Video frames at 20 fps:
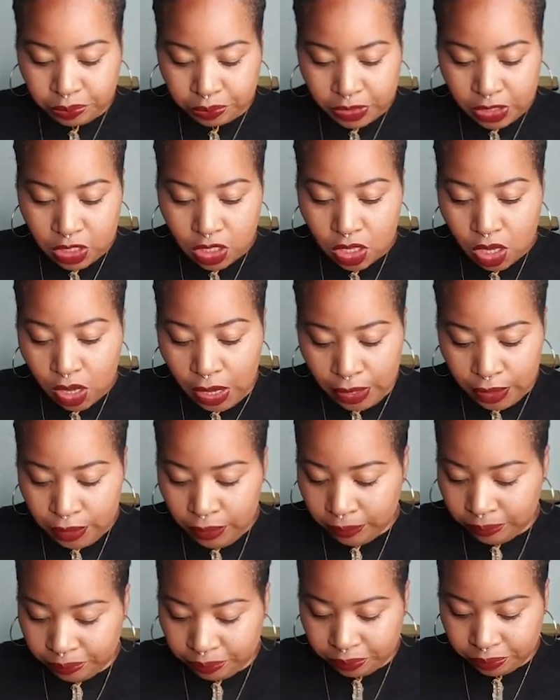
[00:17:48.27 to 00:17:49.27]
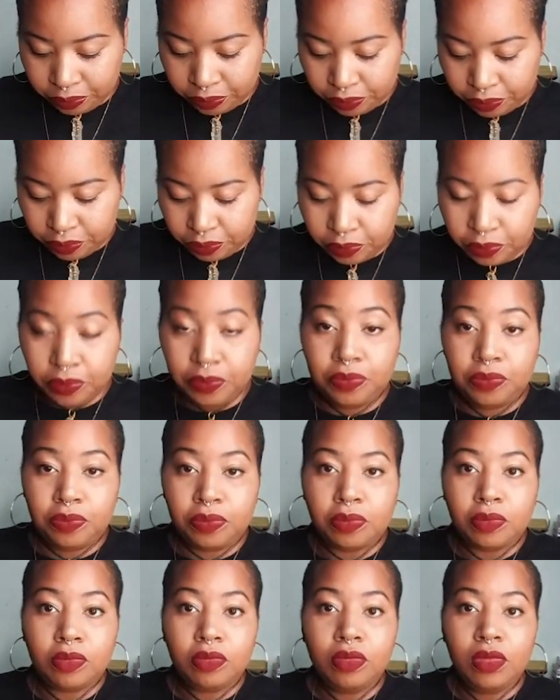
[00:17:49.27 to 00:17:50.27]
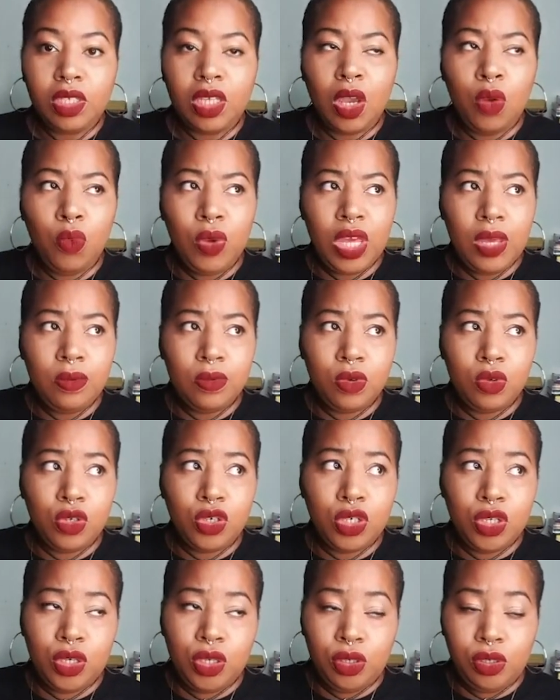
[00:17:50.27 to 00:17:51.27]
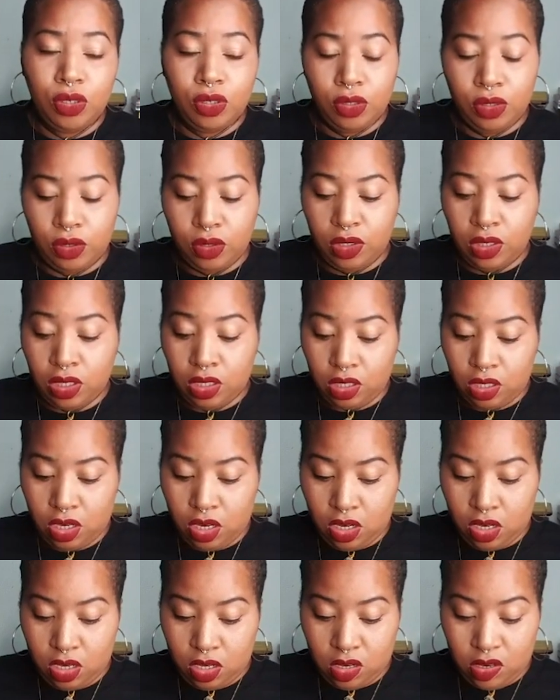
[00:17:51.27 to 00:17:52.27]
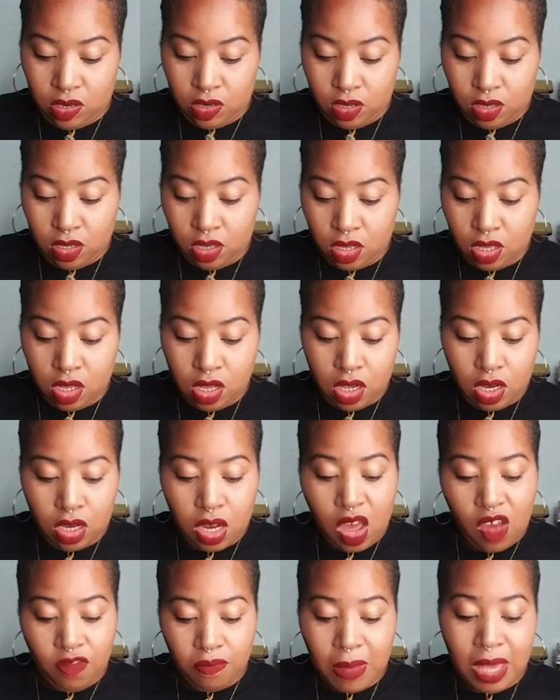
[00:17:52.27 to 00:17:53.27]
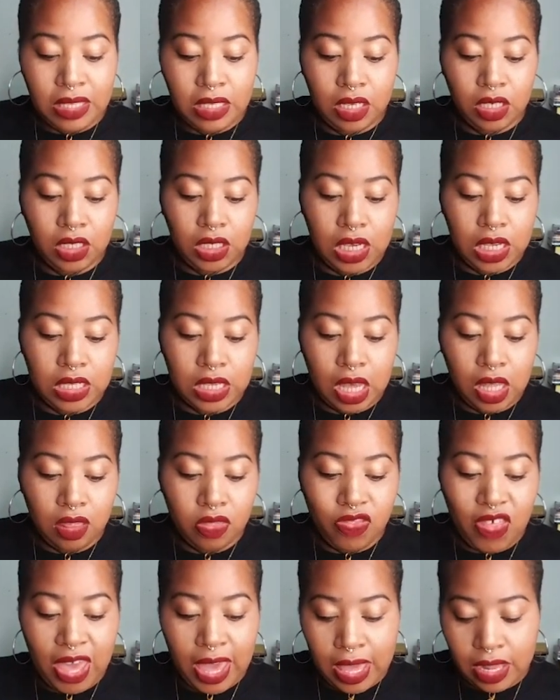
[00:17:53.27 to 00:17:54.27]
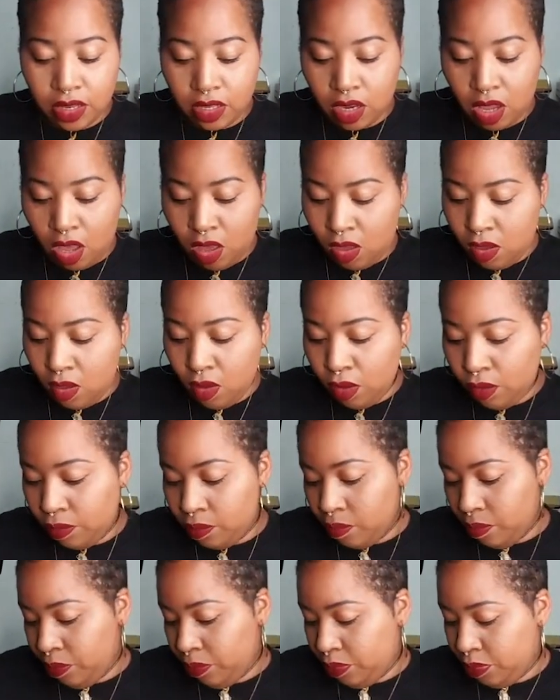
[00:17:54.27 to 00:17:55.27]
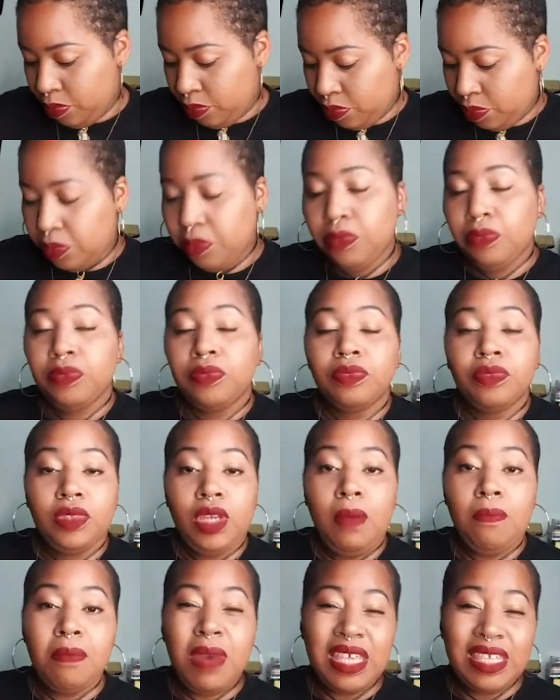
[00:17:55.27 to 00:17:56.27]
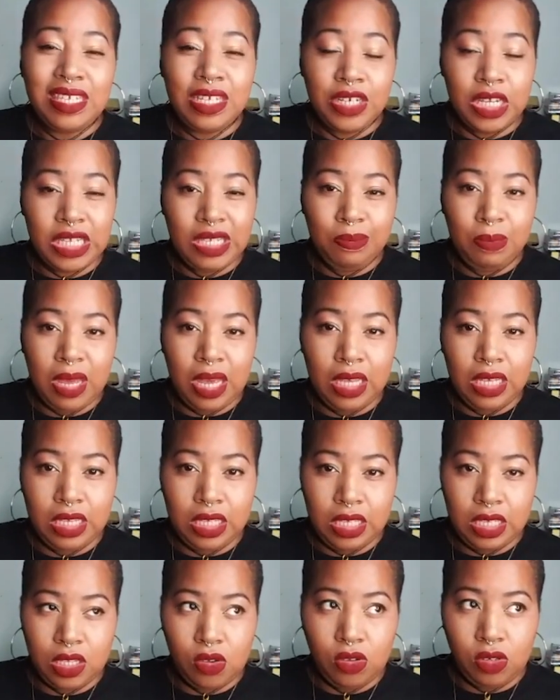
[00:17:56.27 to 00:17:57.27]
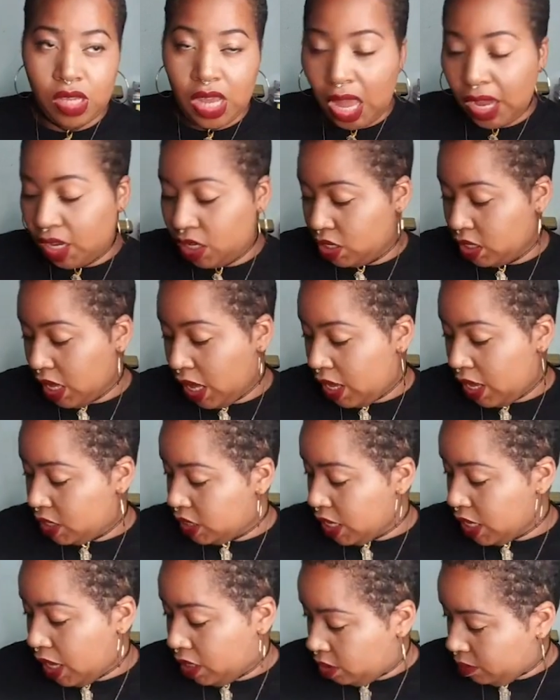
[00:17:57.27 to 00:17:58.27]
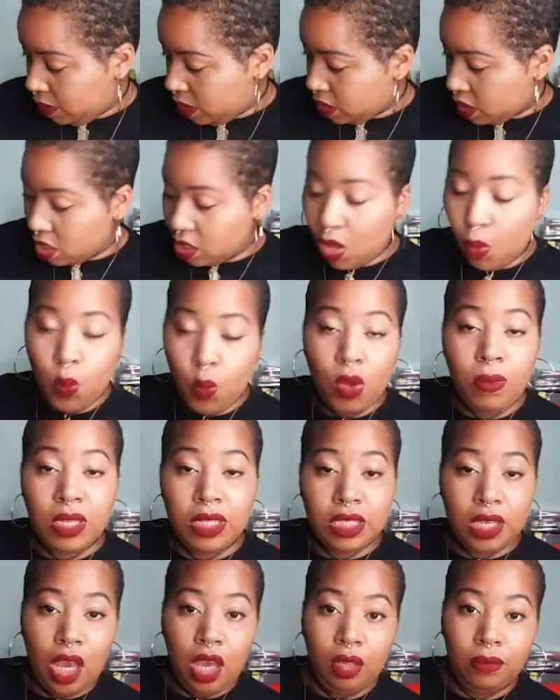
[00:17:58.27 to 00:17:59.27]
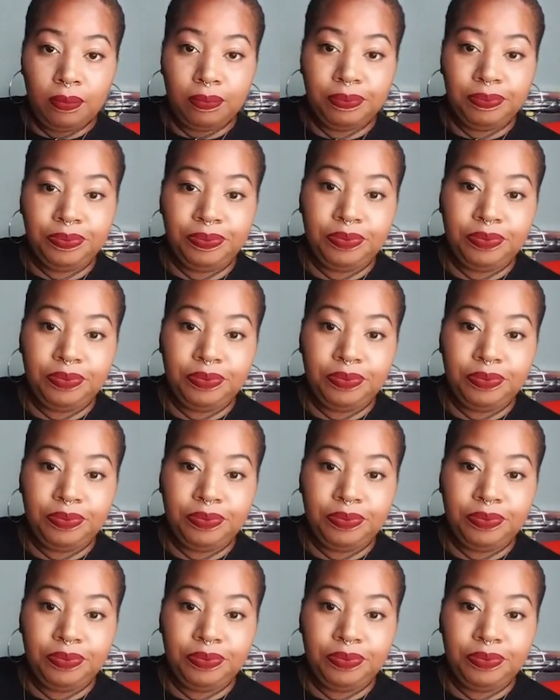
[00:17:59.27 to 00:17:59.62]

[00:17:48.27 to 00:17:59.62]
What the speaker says: So we will do love messages and then messages by zodiac signs, the elements, and then we'll be done.